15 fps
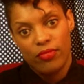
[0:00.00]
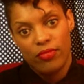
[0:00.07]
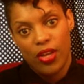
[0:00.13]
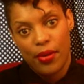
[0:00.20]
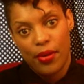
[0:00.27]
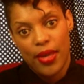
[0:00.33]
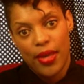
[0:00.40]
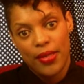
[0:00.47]
All
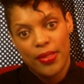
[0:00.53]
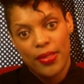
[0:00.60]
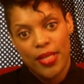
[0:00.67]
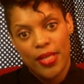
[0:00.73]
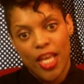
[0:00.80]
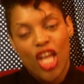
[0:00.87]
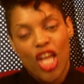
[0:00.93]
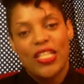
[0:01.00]
right?
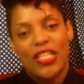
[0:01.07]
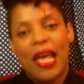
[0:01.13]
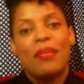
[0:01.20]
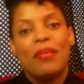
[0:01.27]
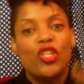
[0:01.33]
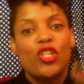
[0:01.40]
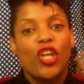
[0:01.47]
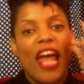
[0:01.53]
So that
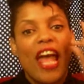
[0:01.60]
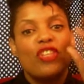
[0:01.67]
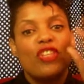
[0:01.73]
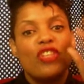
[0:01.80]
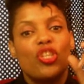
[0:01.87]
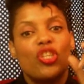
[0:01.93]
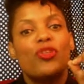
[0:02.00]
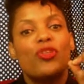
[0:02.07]
means you're going to have to
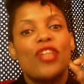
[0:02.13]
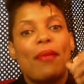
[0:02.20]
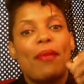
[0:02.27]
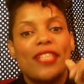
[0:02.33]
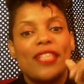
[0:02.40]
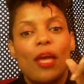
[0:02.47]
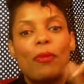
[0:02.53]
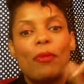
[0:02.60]
jibber jab and
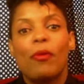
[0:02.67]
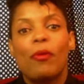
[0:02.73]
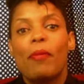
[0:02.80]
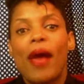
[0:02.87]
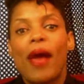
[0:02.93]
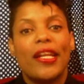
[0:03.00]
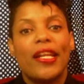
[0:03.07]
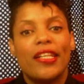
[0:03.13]
tell people
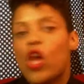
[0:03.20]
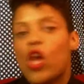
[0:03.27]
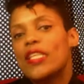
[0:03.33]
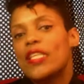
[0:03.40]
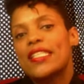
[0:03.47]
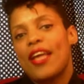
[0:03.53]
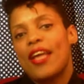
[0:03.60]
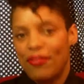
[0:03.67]
about it and all
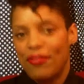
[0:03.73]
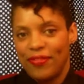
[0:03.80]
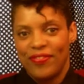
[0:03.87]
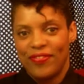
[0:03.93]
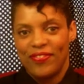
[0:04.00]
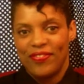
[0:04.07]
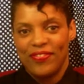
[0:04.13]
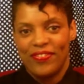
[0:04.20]
this stuff.
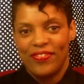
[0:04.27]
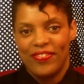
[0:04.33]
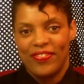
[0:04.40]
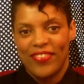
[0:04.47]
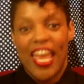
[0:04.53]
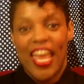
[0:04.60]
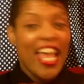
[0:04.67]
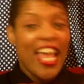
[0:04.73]

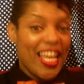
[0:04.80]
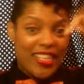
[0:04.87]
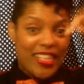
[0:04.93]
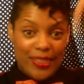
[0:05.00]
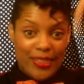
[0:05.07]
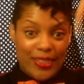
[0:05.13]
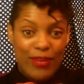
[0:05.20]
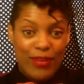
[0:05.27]

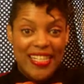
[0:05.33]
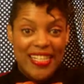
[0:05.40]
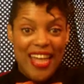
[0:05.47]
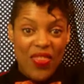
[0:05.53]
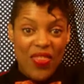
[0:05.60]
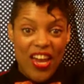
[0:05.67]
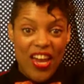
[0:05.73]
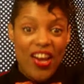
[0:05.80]
Right
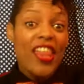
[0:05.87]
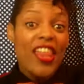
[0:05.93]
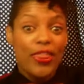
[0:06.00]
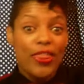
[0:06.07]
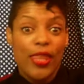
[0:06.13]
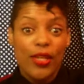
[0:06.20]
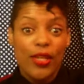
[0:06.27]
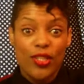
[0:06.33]
down there,
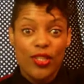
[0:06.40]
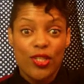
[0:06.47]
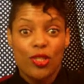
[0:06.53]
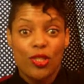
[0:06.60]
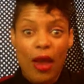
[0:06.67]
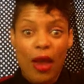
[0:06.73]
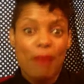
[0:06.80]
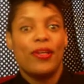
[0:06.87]
there's a
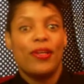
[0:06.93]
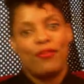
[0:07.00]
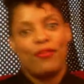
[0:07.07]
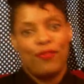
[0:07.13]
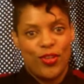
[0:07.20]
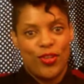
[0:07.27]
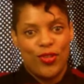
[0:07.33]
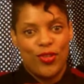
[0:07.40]
subscribe button
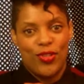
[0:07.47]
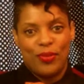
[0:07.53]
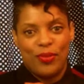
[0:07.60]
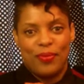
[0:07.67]
for YouTube.